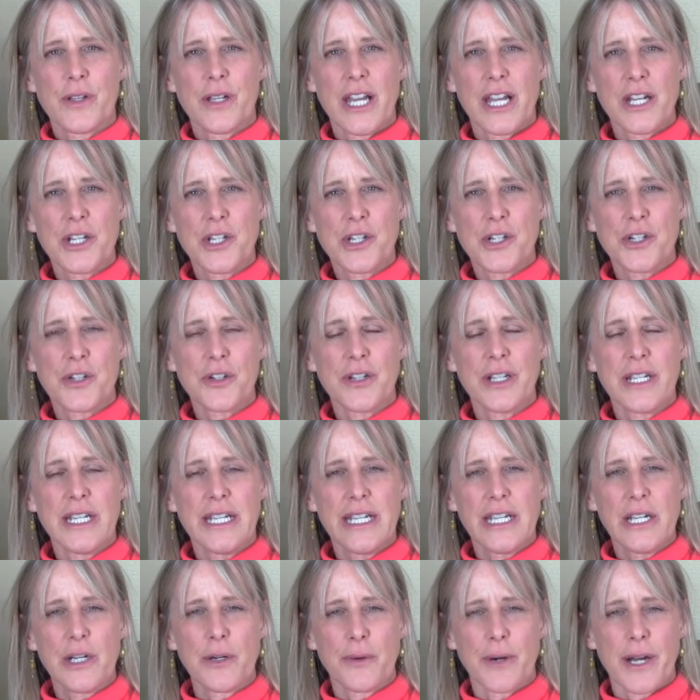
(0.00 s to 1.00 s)
get your
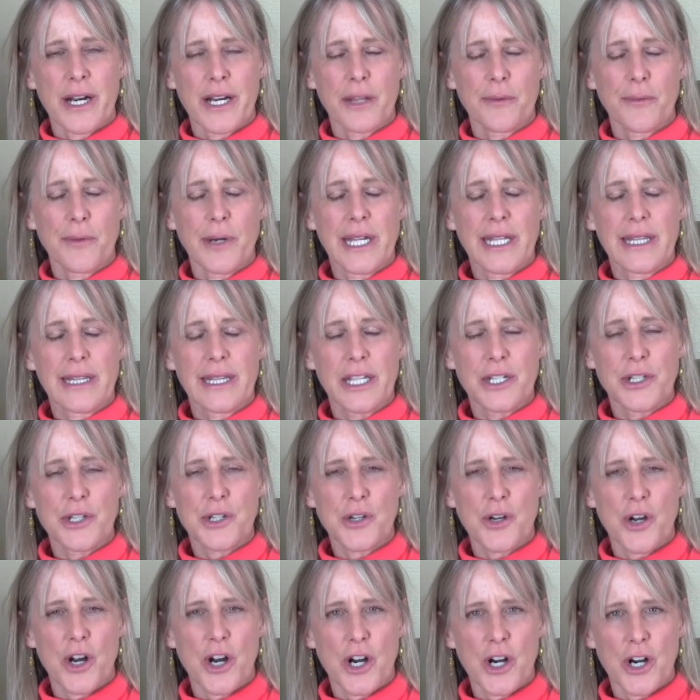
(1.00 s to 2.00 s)
ego out of the way and
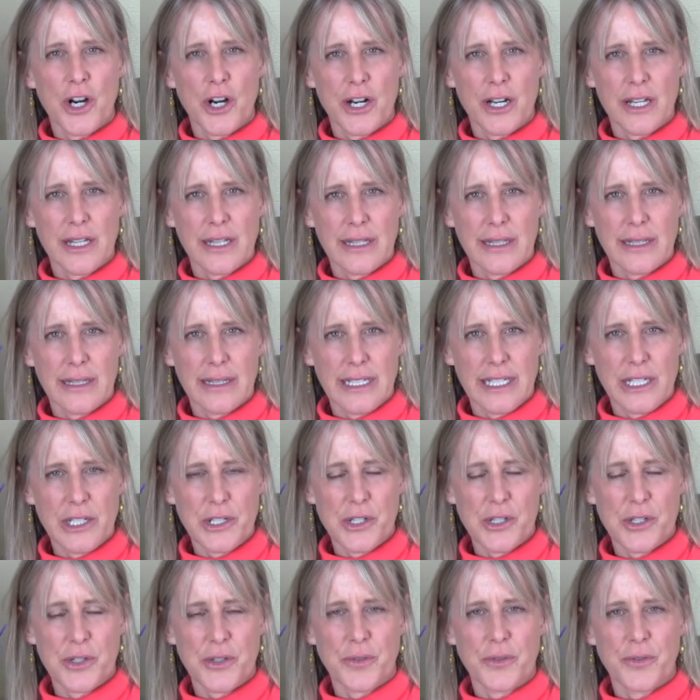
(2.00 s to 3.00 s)
let your heart
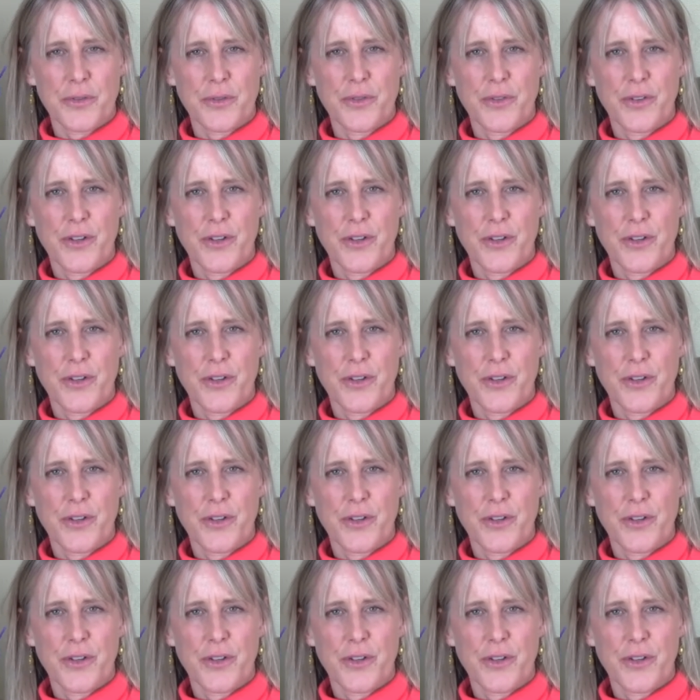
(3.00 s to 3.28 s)
lead you.